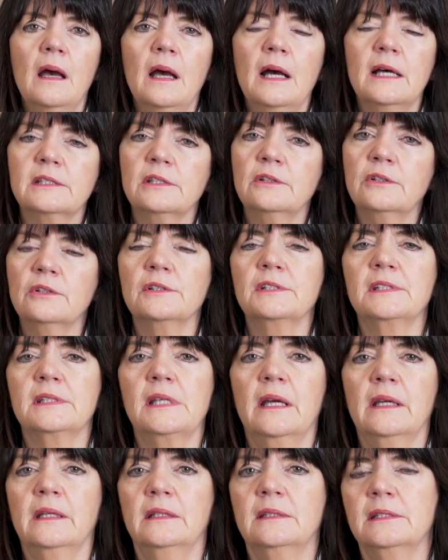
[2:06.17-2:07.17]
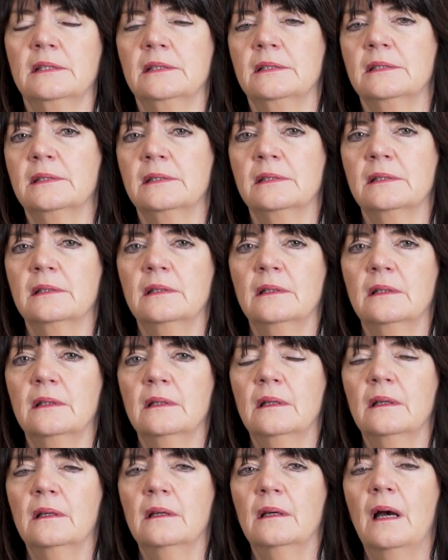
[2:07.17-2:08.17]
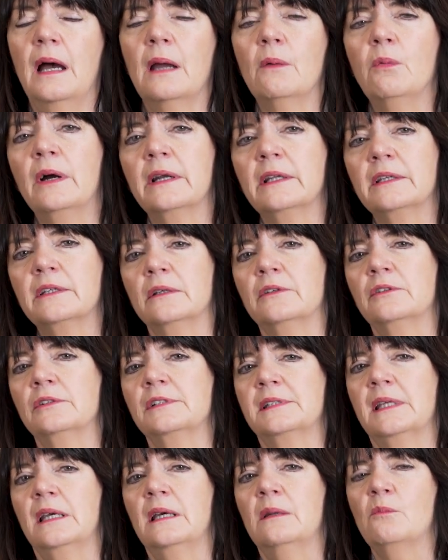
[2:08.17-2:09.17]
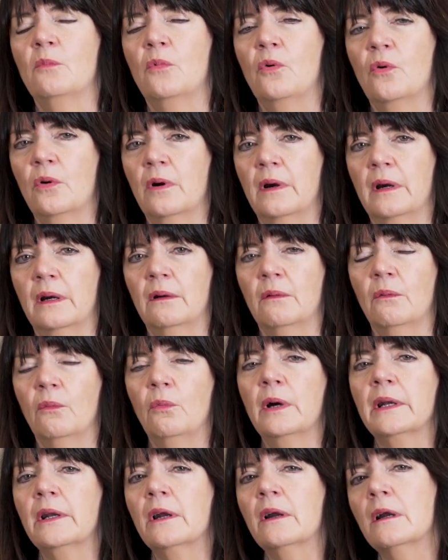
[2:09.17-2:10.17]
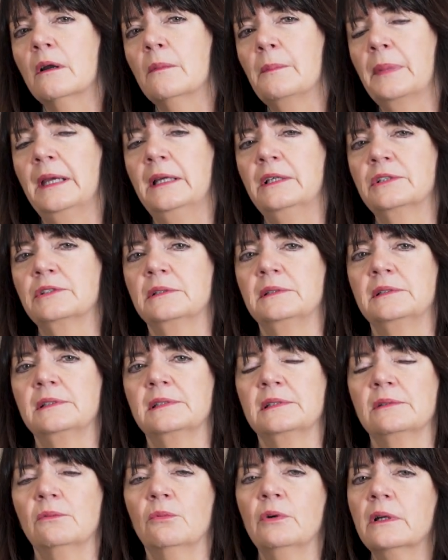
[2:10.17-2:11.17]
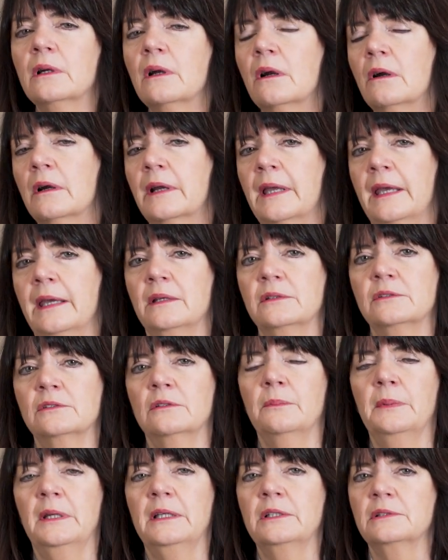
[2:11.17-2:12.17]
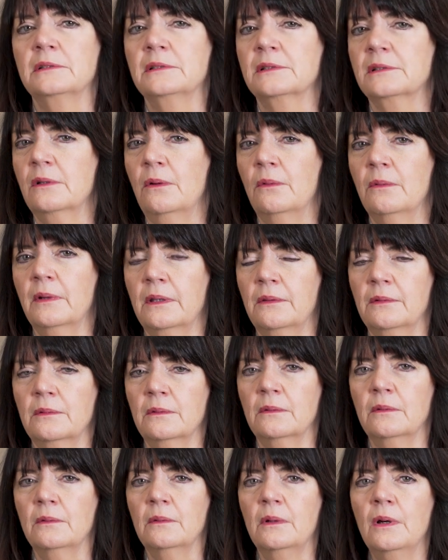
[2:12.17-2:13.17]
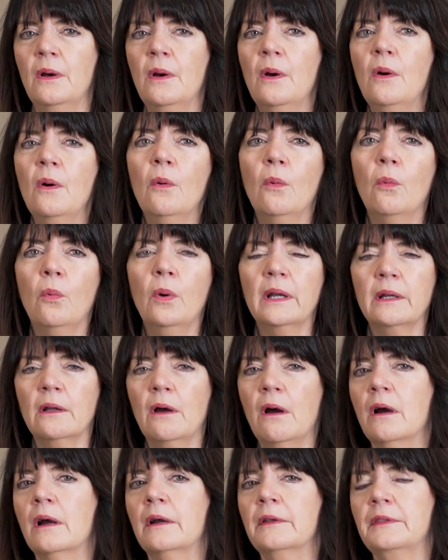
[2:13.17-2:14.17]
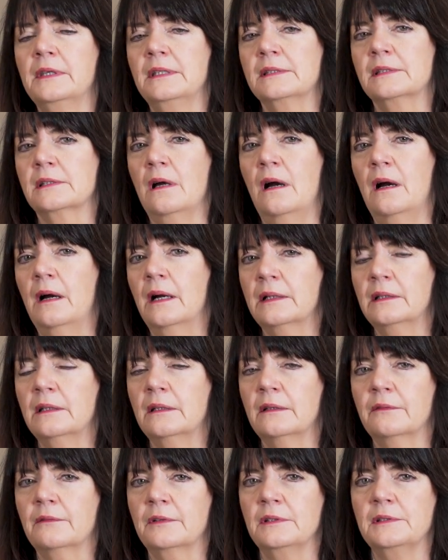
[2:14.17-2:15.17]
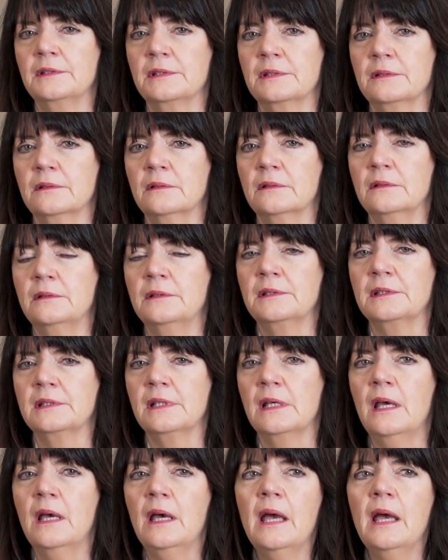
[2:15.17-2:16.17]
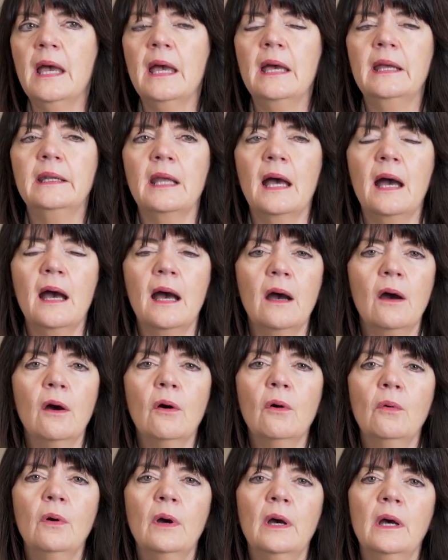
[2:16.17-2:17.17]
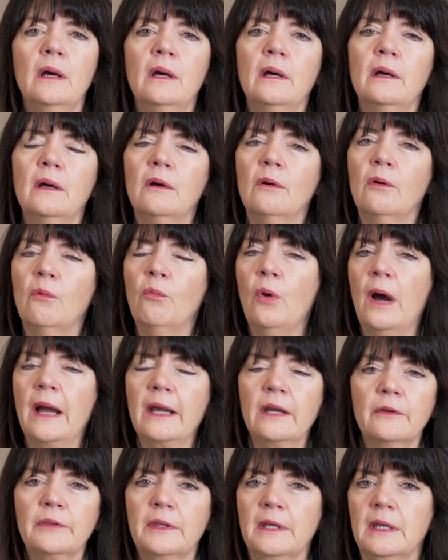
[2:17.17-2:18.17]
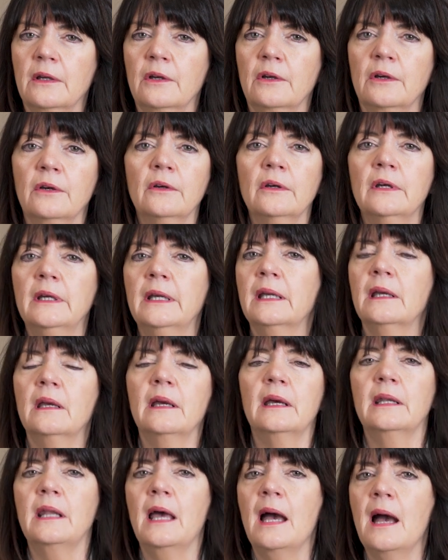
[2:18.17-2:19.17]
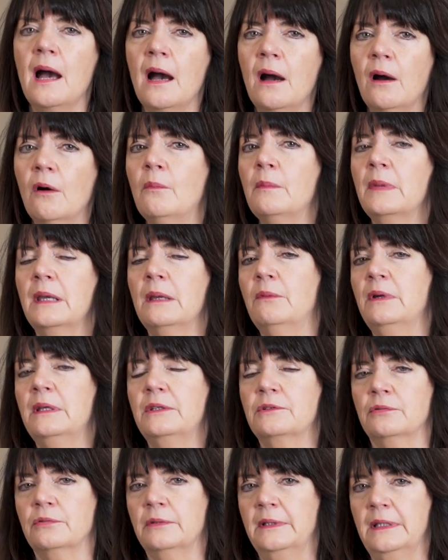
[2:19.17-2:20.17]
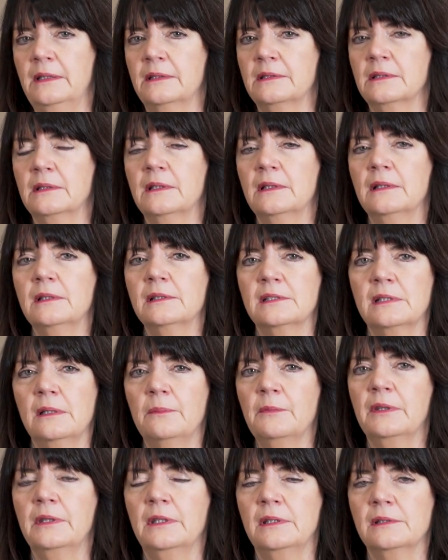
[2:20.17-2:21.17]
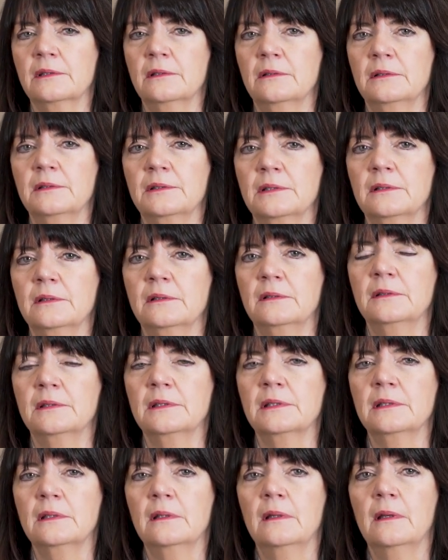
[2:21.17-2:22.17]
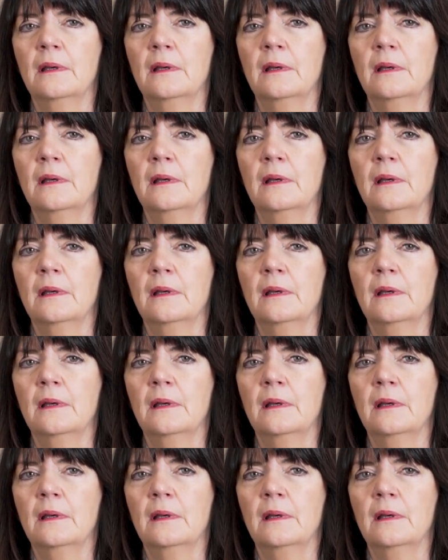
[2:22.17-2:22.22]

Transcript: As a nurse scientist, I wanted to understand more. What are our cancer patients going through? What are these cognitive concerns, and why are they occurring, and how may we treat some of these concerns?